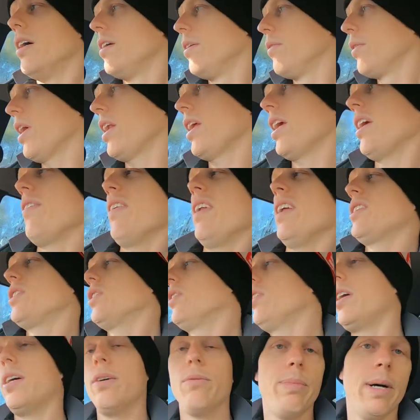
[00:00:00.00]
we're going to give it a
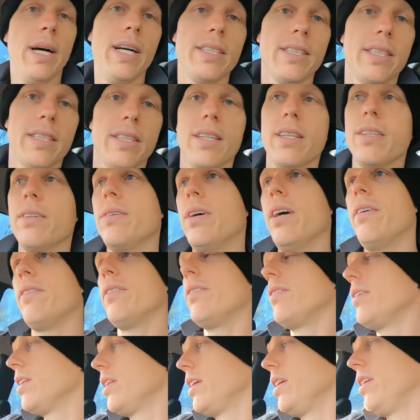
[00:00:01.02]
trial, basically. We
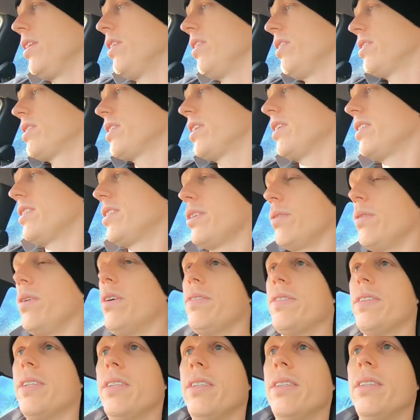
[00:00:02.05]
haven't really used it too
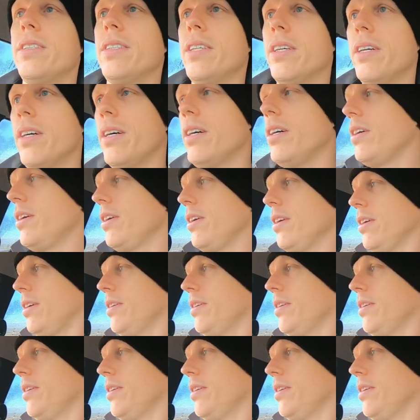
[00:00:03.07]
often, so